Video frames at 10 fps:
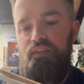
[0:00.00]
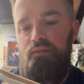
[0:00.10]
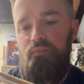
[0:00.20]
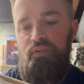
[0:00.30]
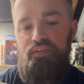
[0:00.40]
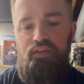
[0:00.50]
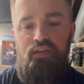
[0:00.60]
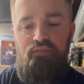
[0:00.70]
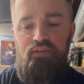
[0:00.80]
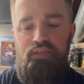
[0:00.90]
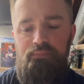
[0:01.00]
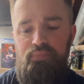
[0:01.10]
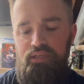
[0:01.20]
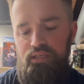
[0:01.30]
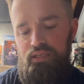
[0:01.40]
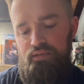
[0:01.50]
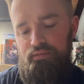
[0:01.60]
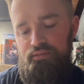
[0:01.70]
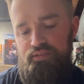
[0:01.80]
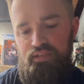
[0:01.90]
With the cover
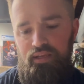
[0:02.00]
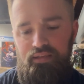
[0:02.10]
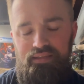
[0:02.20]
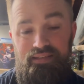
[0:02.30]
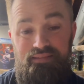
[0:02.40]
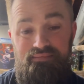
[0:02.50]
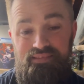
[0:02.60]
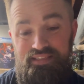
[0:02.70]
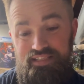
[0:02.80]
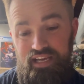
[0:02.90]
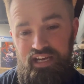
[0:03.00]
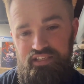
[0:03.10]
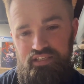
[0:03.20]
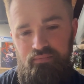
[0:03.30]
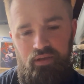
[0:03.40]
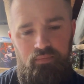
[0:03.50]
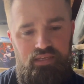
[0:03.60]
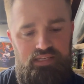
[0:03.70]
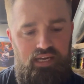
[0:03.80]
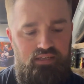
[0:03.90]
being slightly detached, it might be
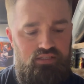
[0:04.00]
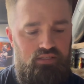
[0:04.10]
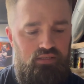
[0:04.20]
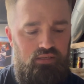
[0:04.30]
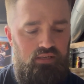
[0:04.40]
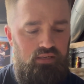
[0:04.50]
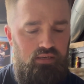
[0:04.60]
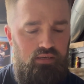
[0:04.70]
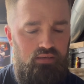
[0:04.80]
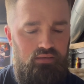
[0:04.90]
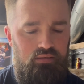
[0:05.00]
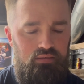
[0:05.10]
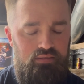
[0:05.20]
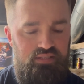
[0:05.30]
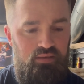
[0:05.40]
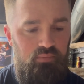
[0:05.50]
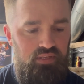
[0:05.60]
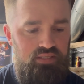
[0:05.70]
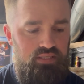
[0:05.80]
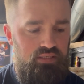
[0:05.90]
attached in some
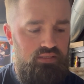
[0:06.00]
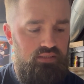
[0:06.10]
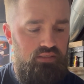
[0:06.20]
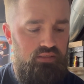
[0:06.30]
places.